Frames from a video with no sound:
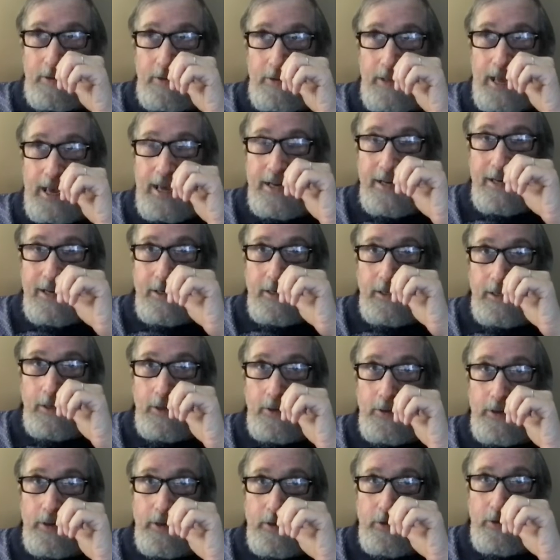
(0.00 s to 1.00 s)
that
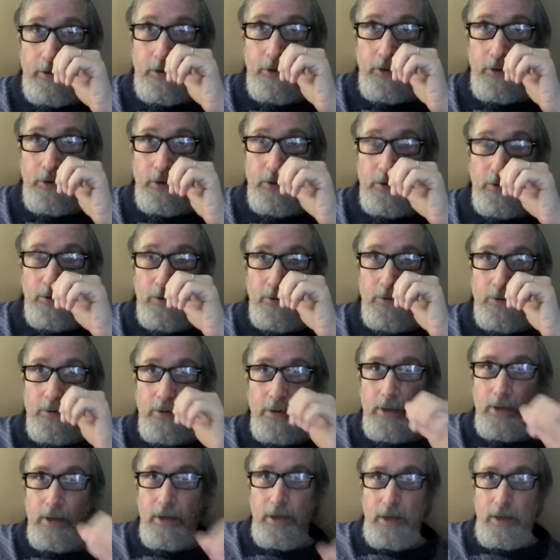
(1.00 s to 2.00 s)
included two
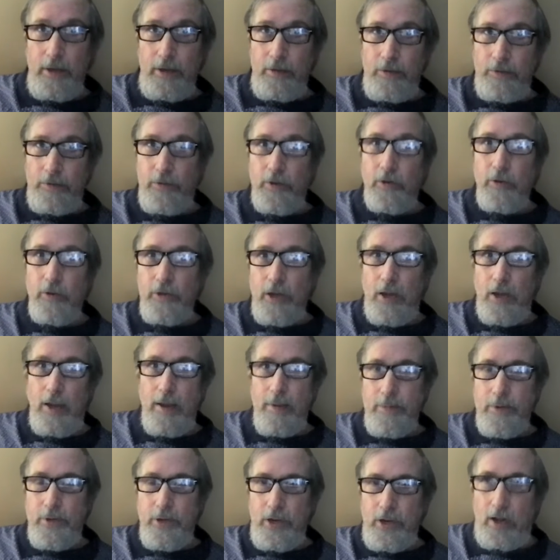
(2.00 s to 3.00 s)

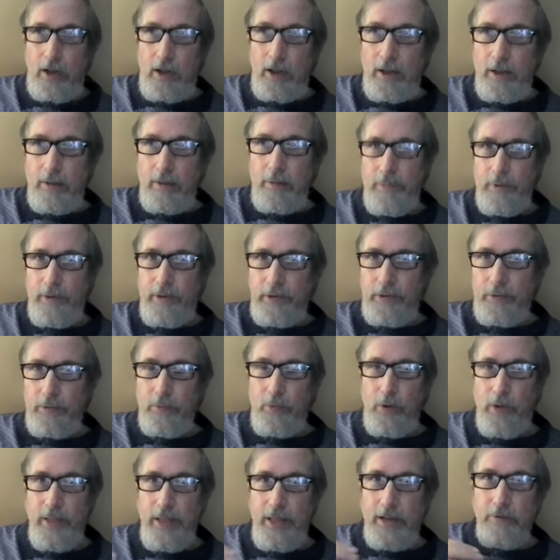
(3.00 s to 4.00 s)
full-time jobs,
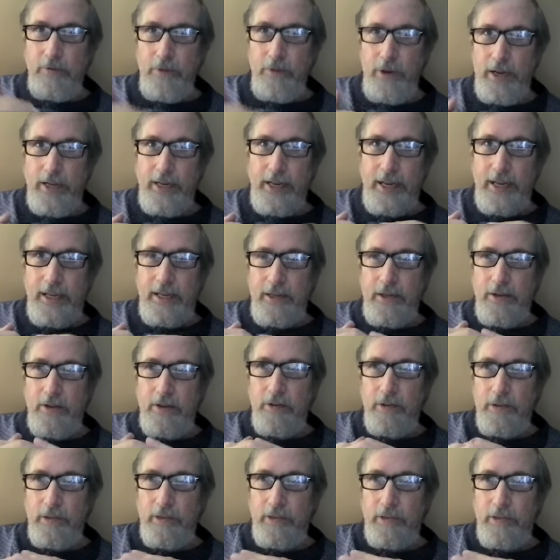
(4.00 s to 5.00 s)
one that ran 8
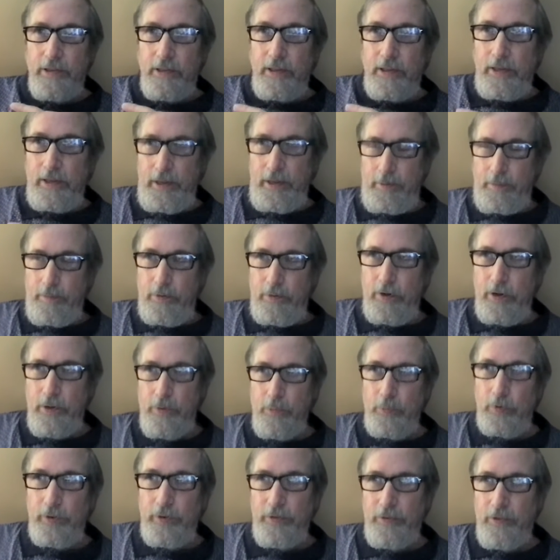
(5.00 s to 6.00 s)
years, print
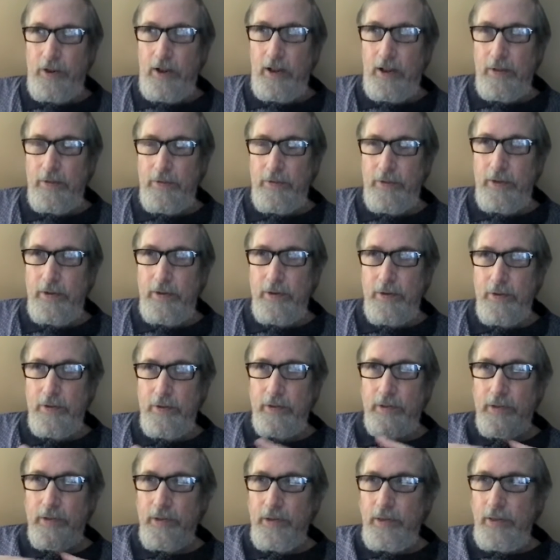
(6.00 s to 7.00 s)
was 5
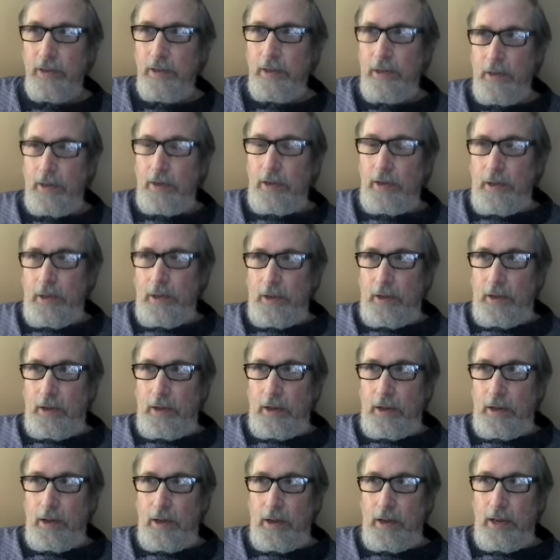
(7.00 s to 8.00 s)
years,
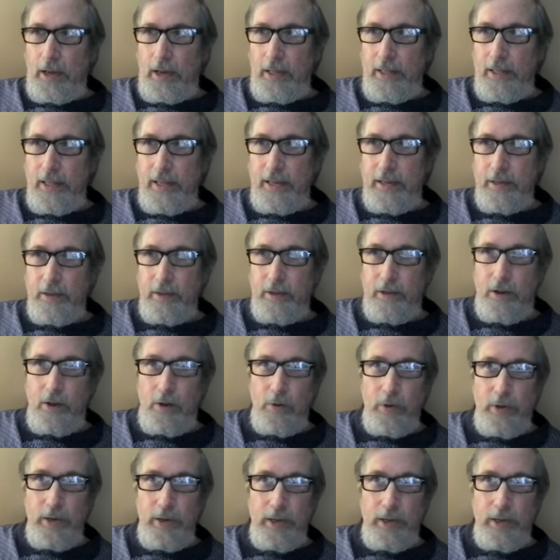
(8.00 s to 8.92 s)
and then going